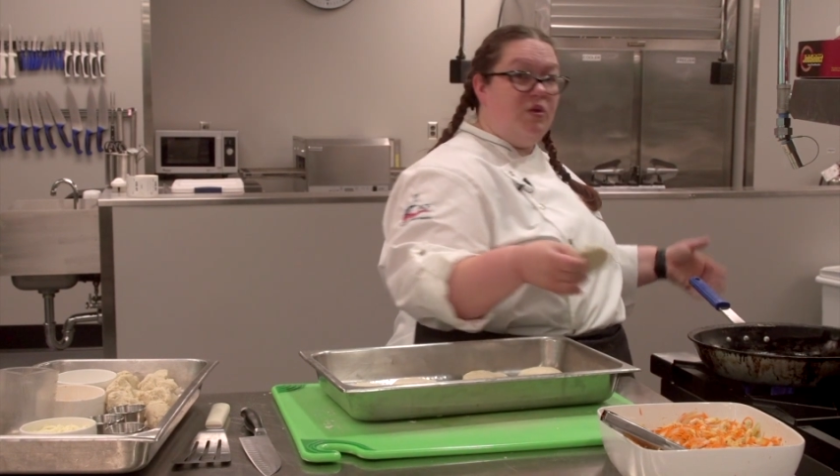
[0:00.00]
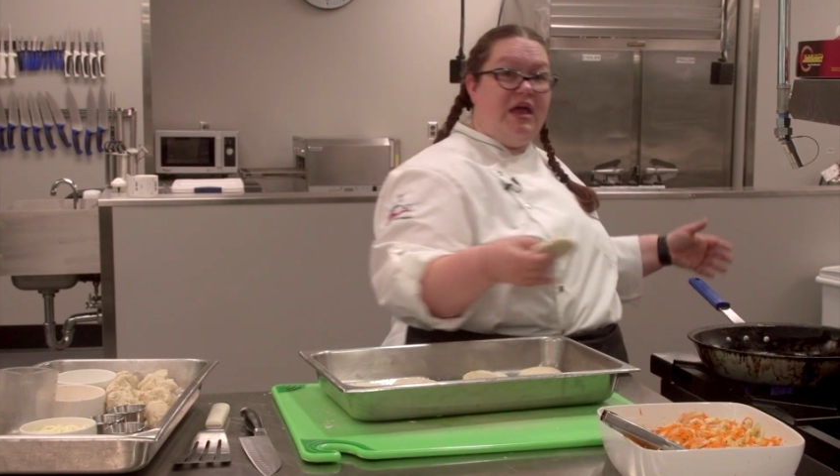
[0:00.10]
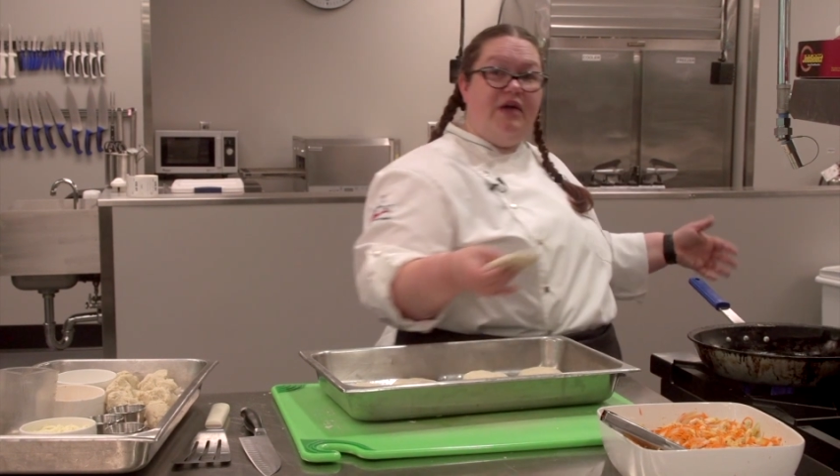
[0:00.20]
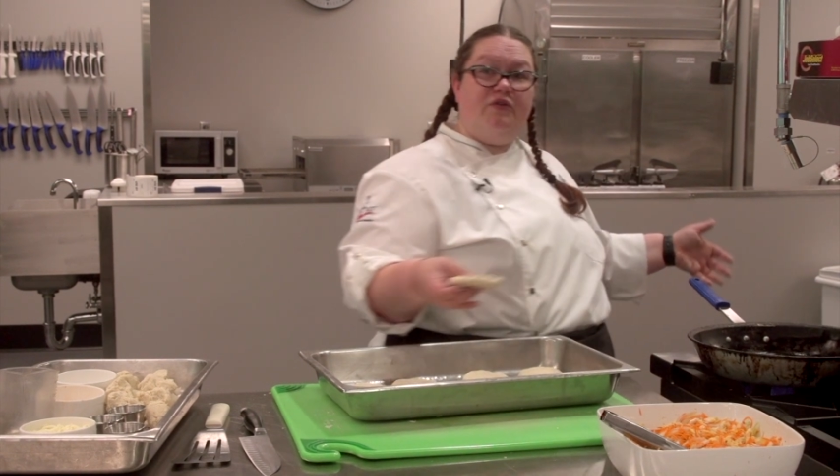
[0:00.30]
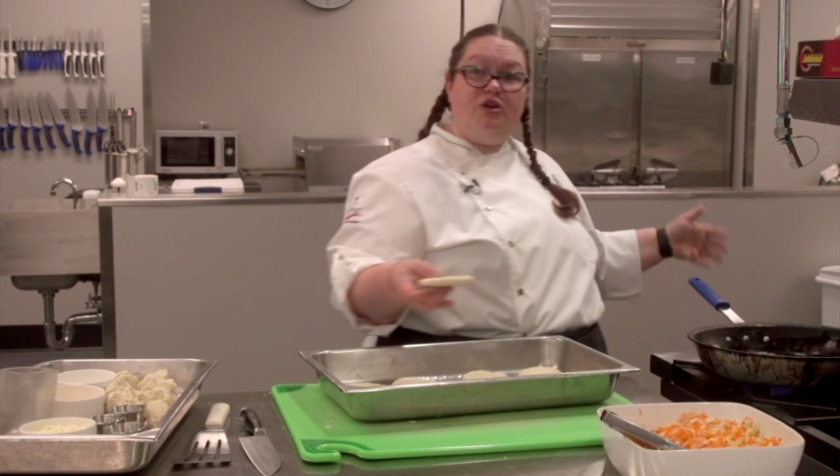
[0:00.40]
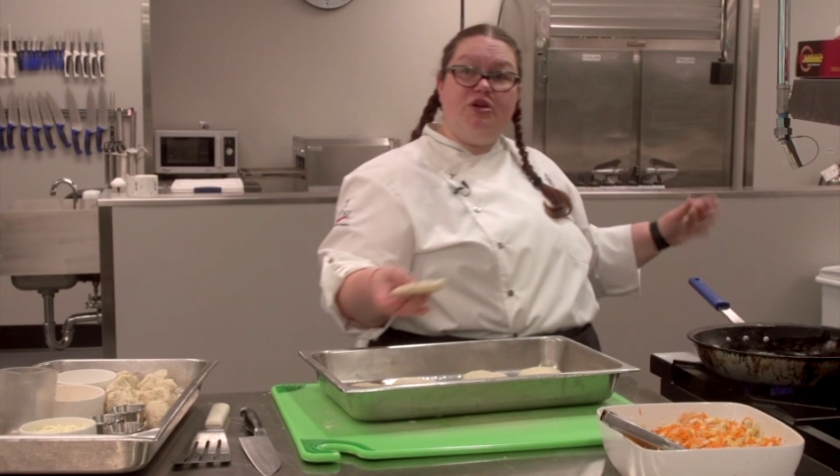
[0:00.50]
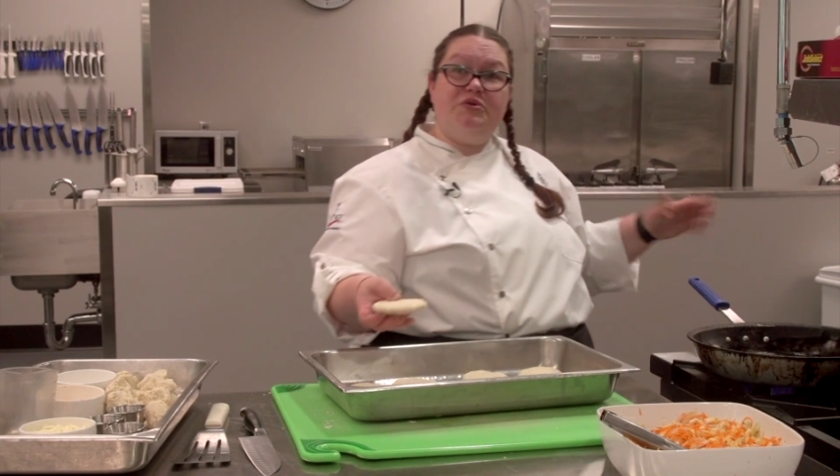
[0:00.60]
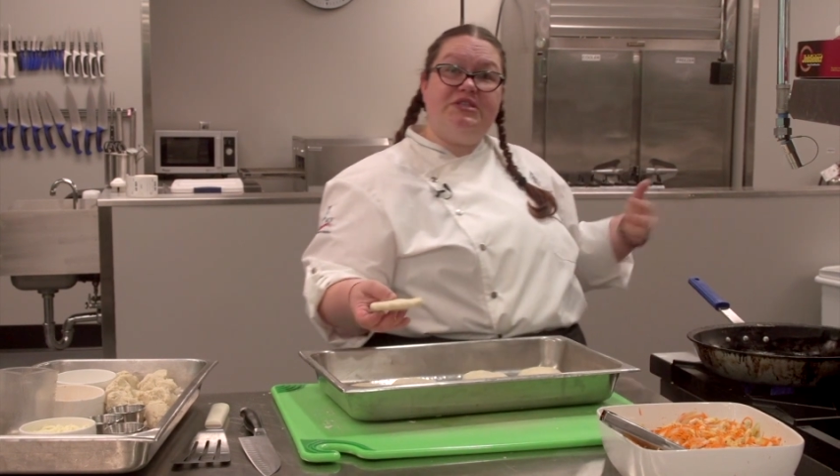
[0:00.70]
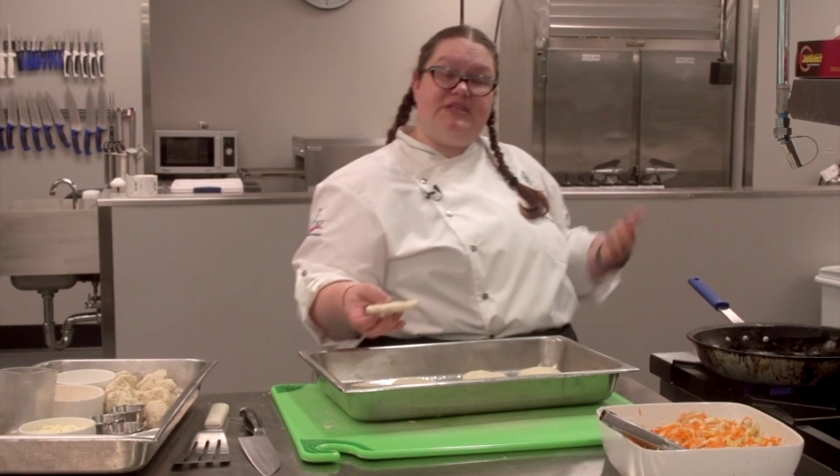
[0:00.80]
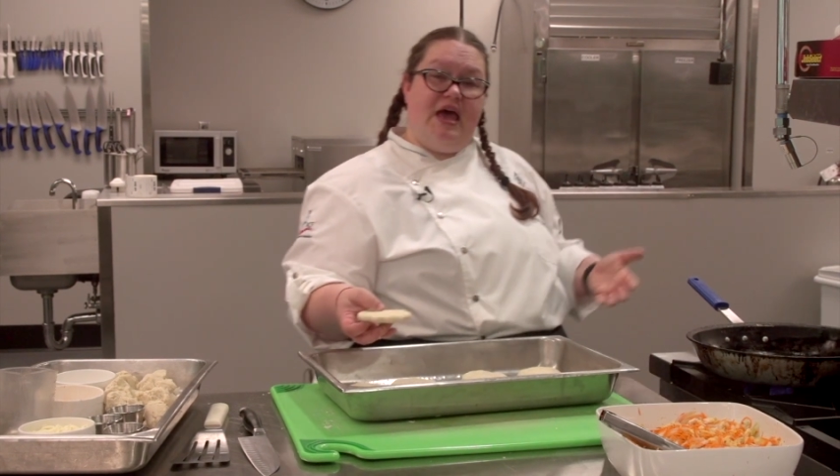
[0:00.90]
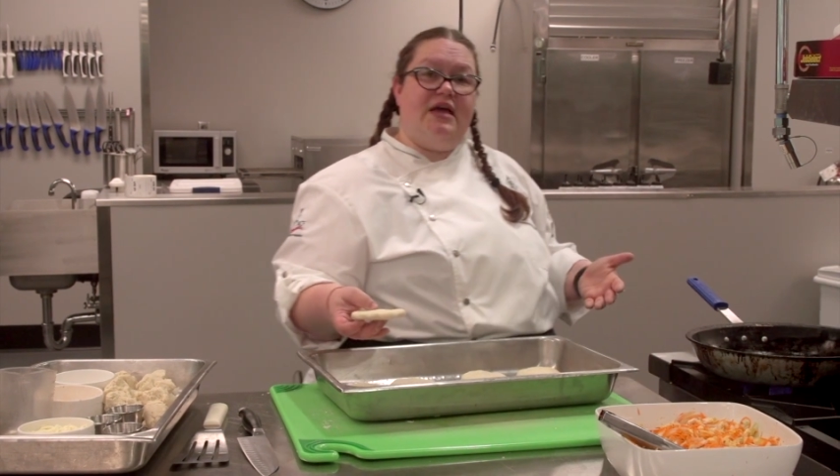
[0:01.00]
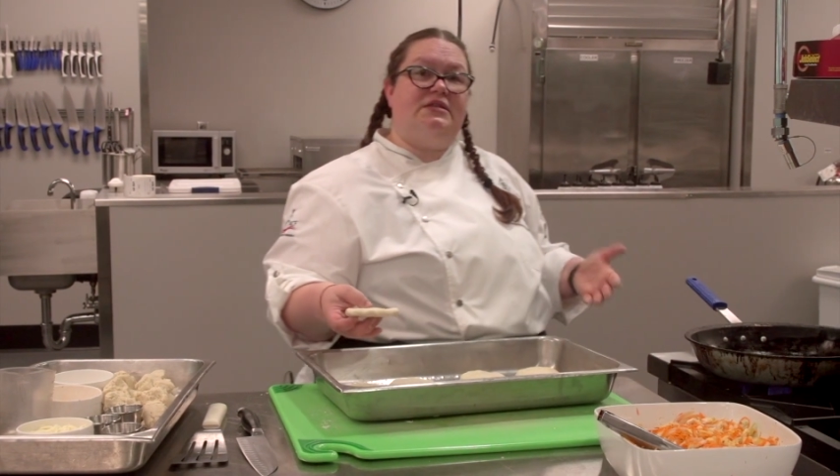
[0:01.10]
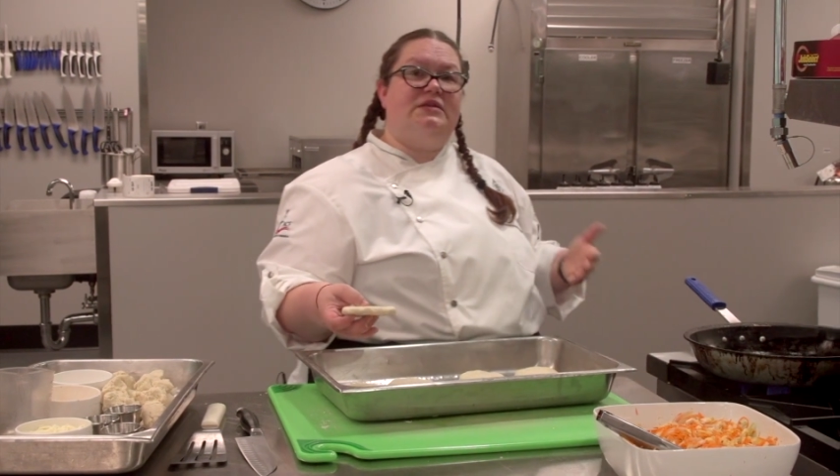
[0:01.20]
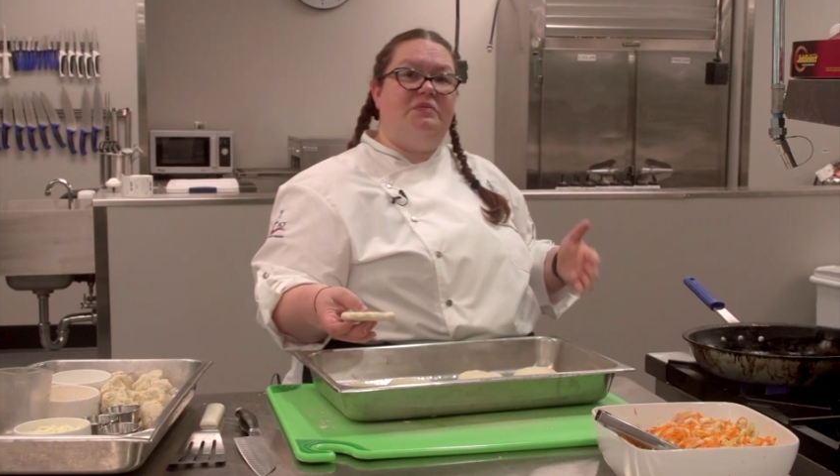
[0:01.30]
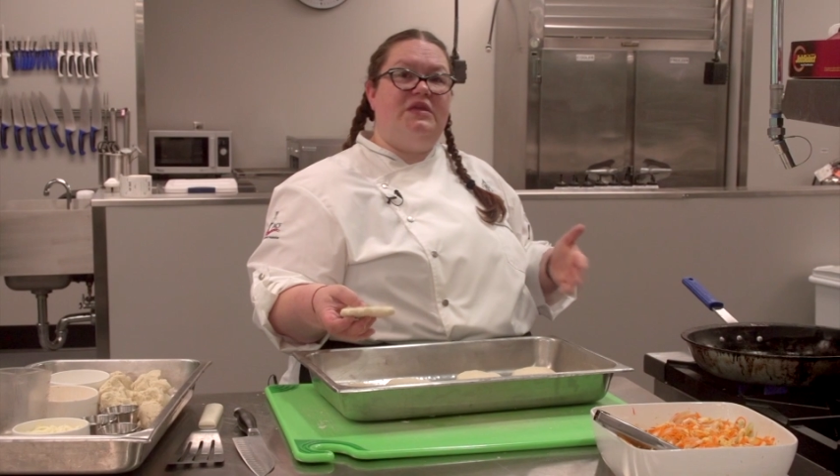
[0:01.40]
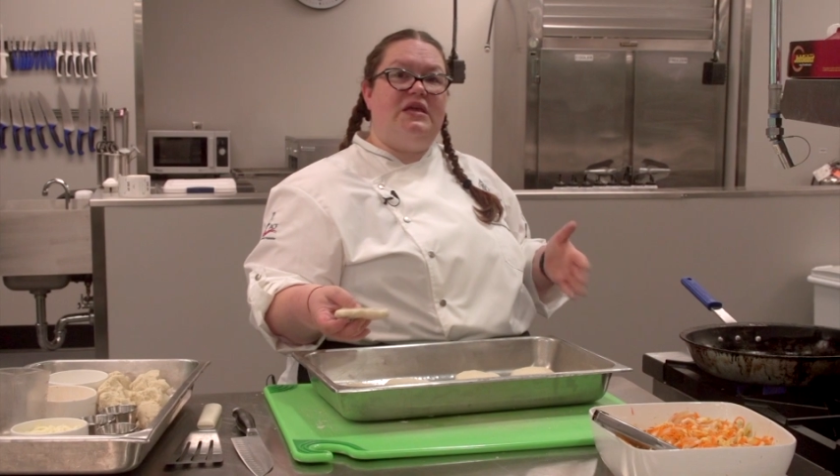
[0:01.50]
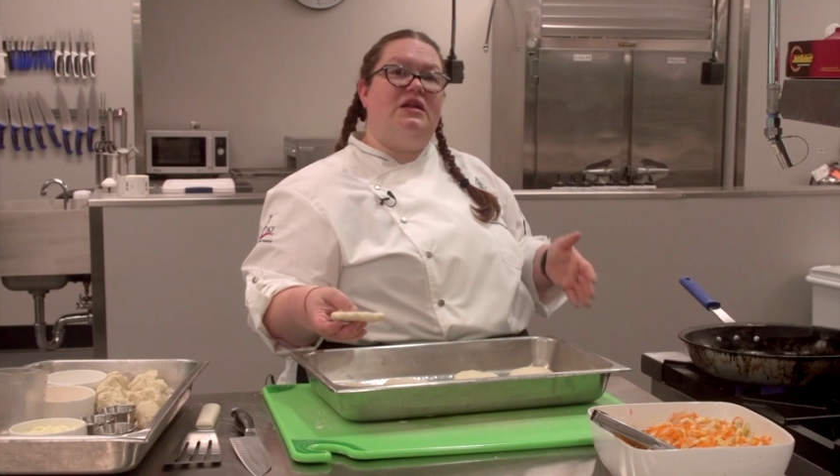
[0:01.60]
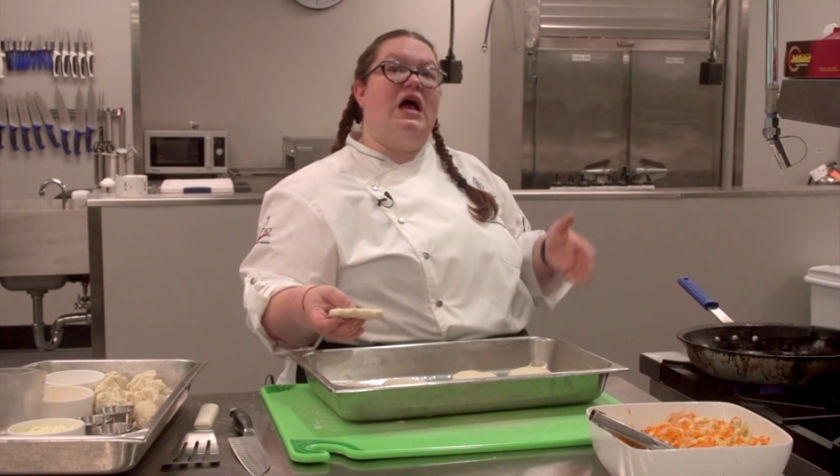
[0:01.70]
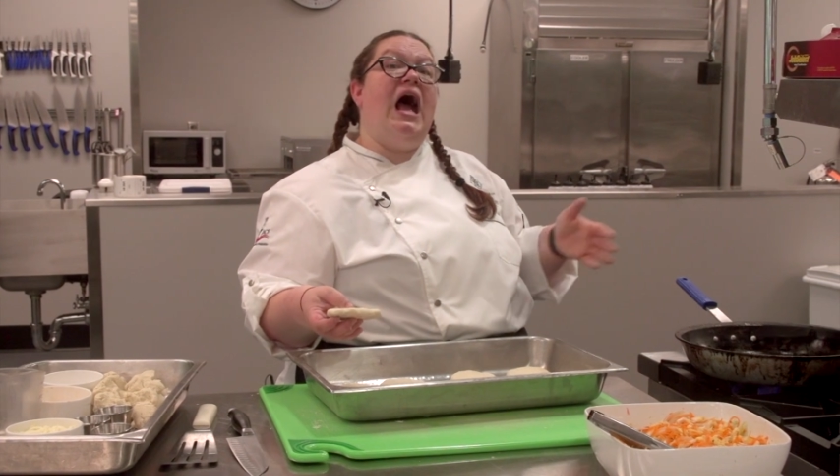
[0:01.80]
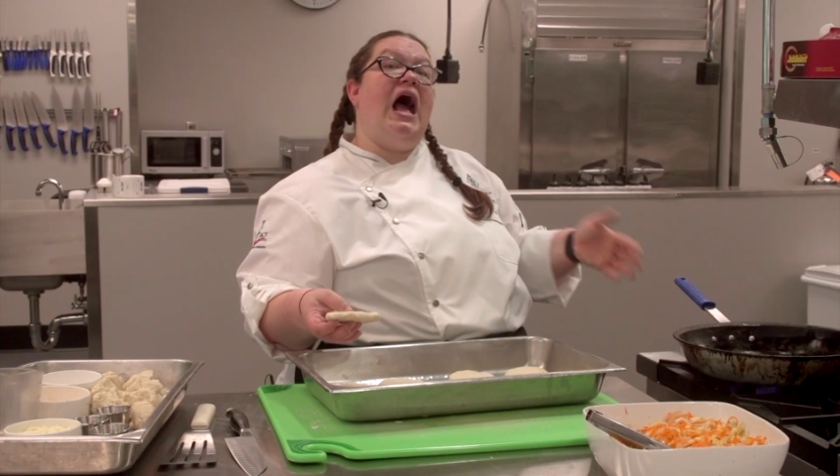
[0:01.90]
whenever you set something
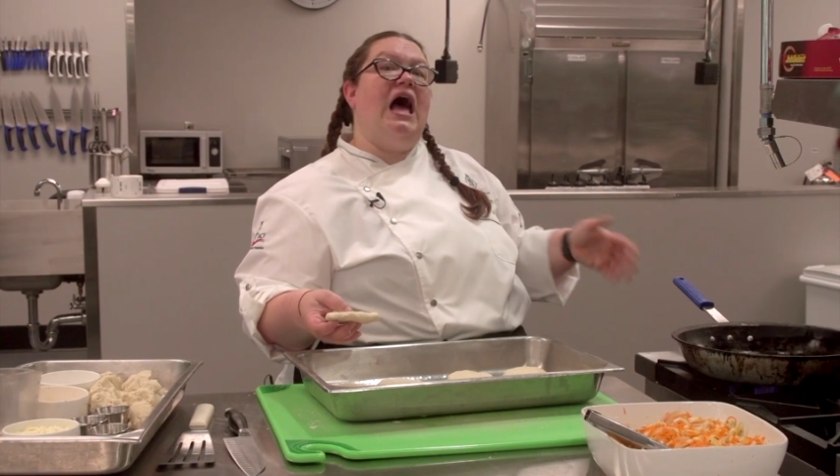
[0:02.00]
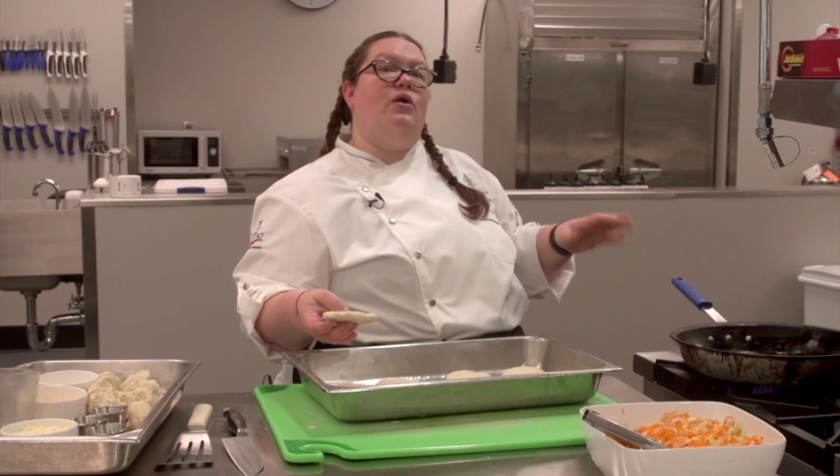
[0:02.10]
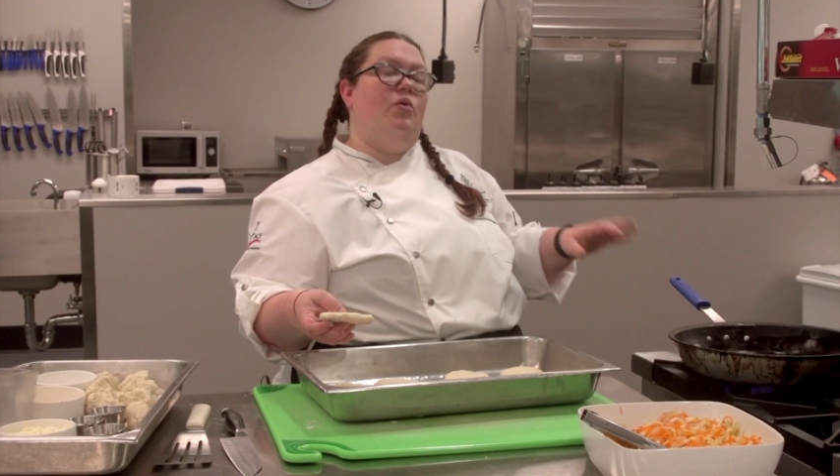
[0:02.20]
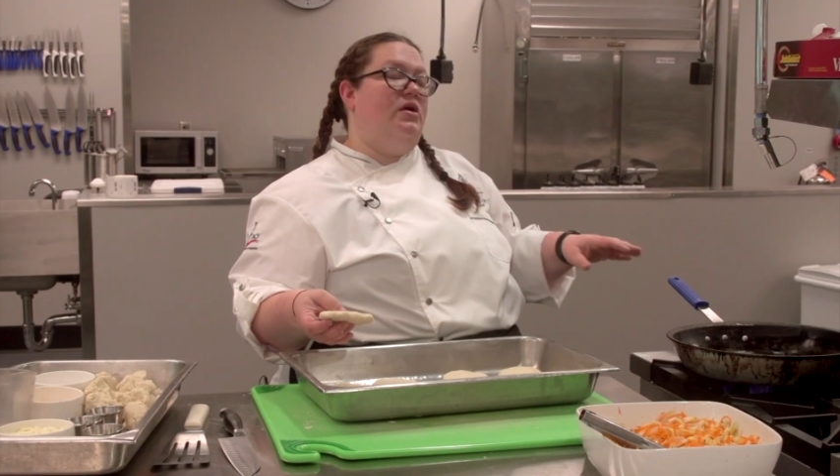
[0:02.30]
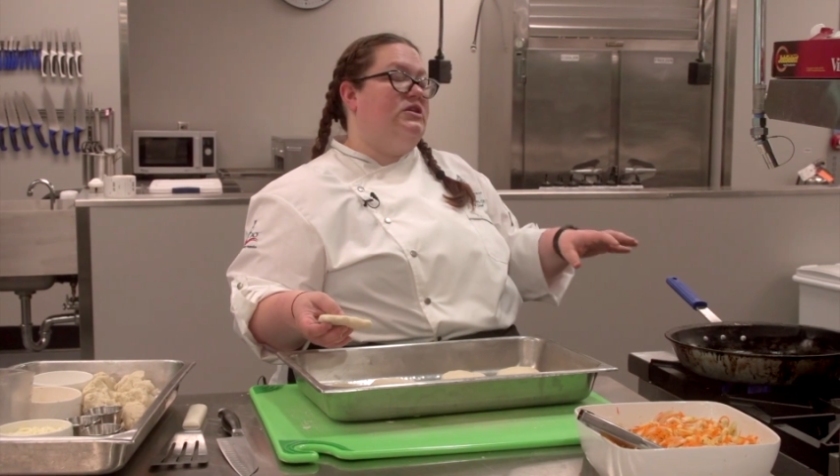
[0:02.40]
in a hot oil,